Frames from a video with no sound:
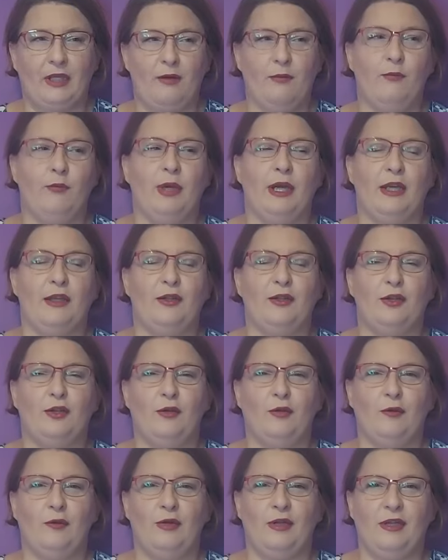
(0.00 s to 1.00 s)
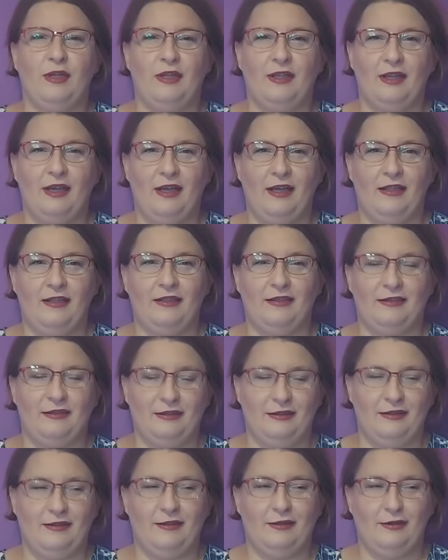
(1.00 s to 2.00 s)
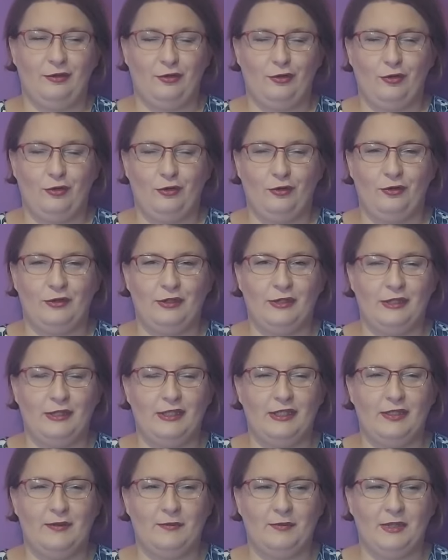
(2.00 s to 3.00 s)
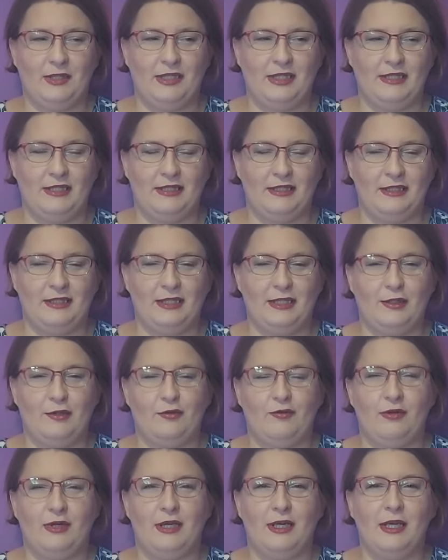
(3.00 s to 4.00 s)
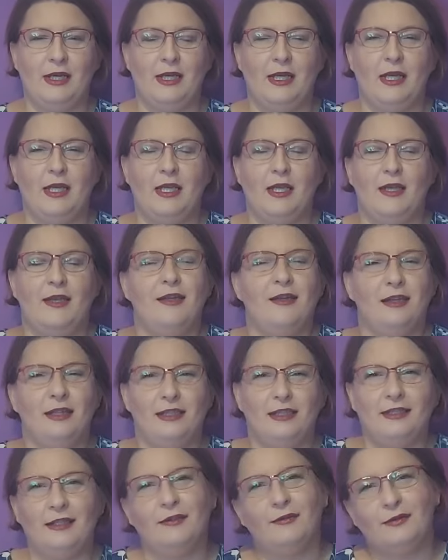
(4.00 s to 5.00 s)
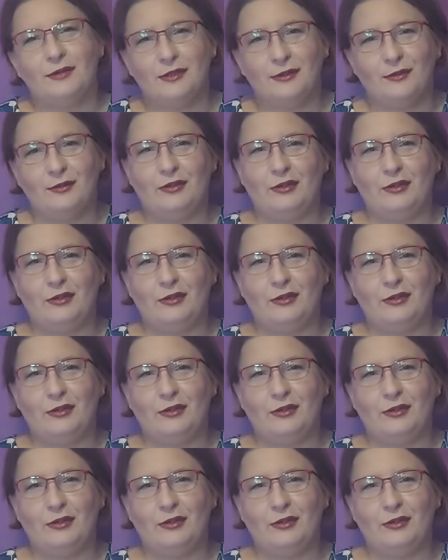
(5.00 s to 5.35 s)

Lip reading: back yoke, I did the shoulder seams, etc. And I was,